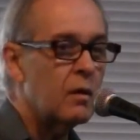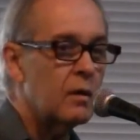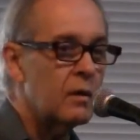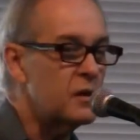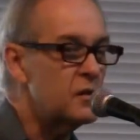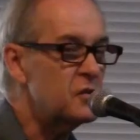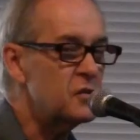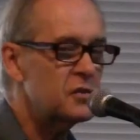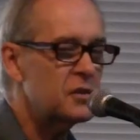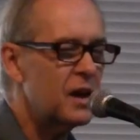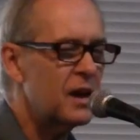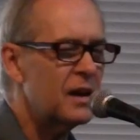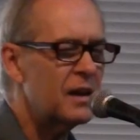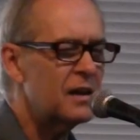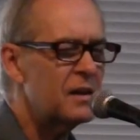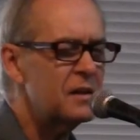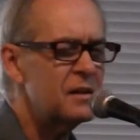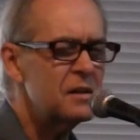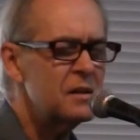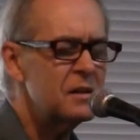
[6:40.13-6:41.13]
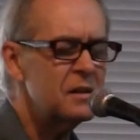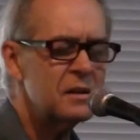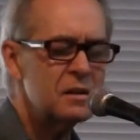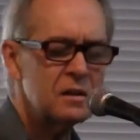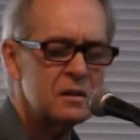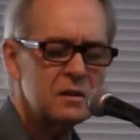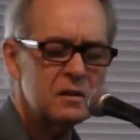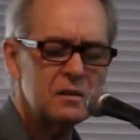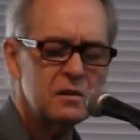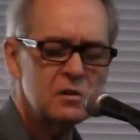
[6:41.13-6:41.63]
This tide
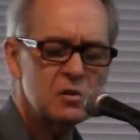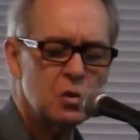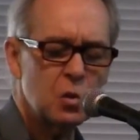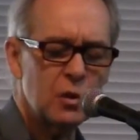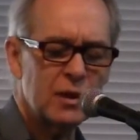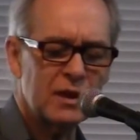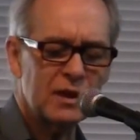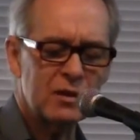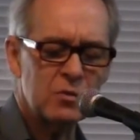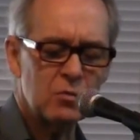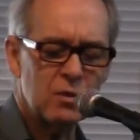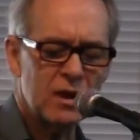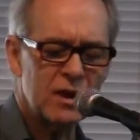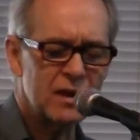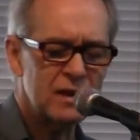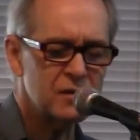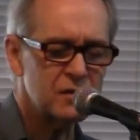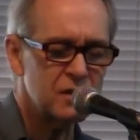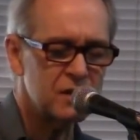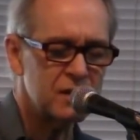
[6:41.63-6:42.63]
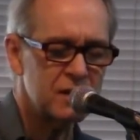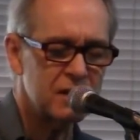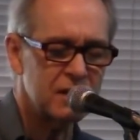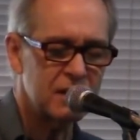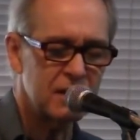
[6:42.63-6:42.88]
is quickly rising